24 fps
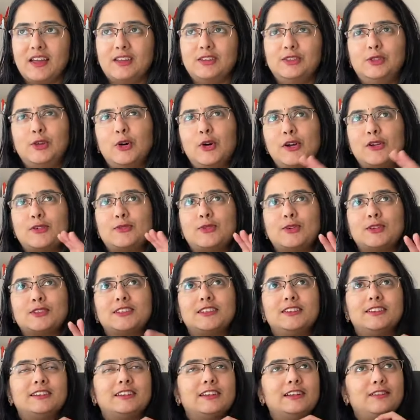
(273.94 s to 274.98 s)
Though it was
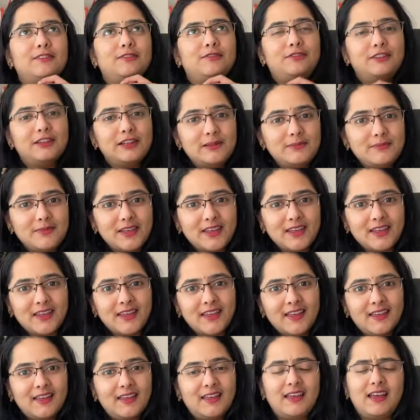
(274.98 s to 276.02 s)
a little filmy,
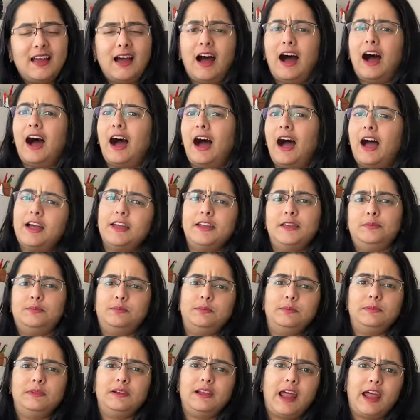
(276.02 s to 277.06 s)
I
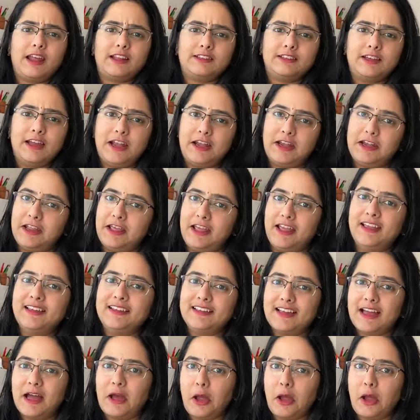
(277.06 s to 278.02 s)
like the ending.